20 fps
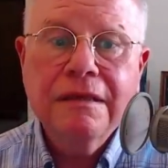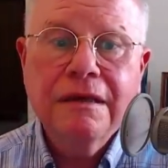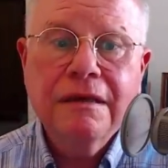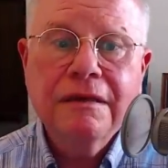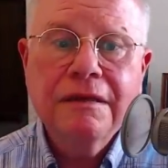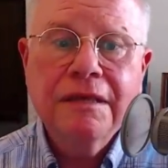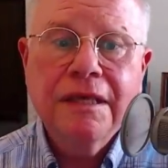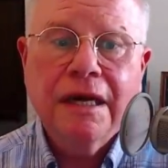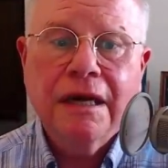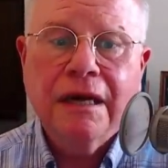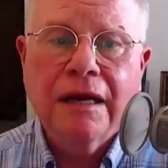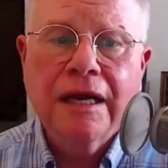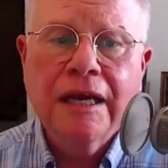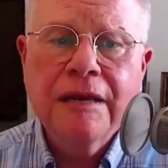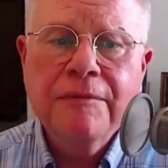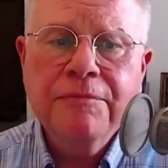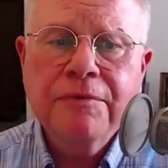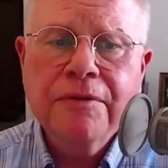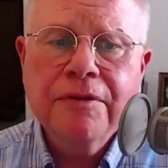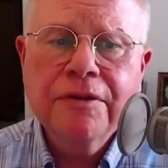yeah,
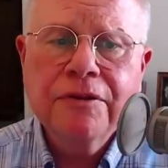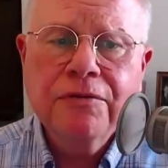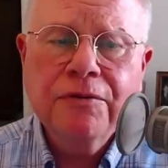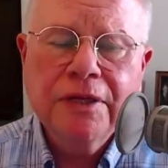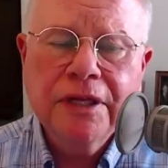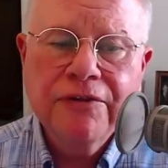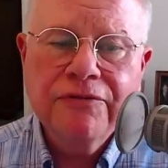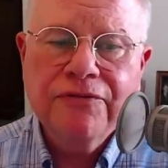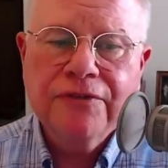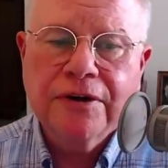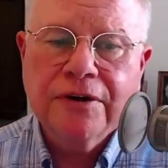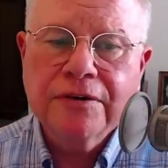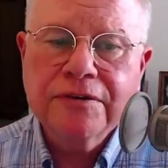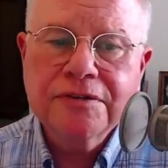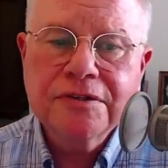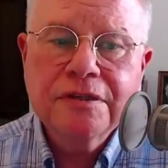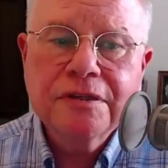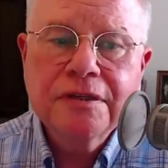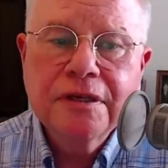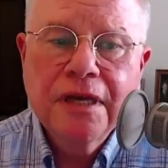April the
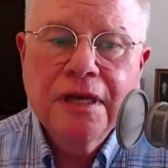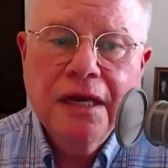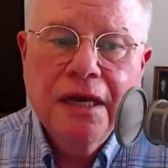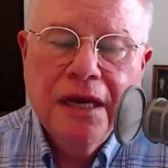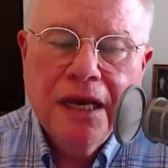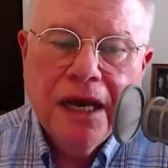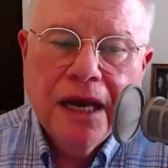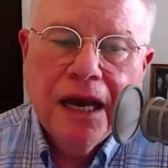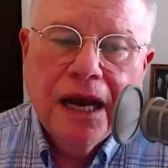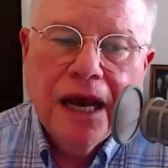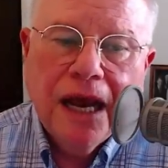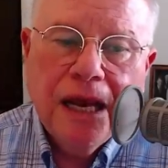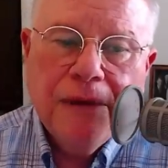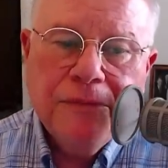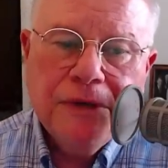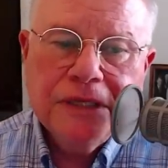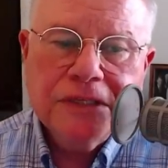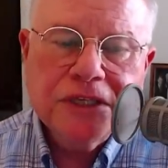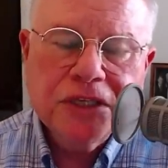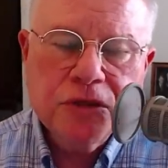twenty-first, I
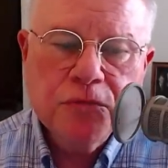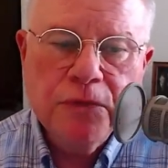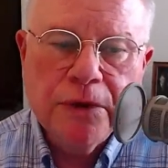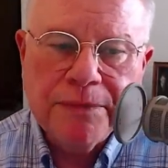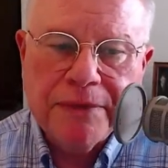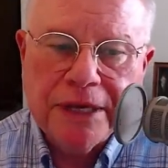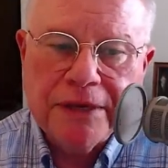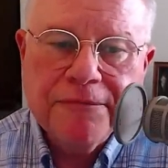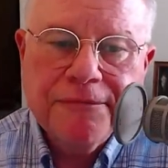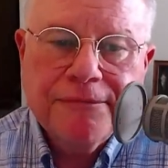went swimming.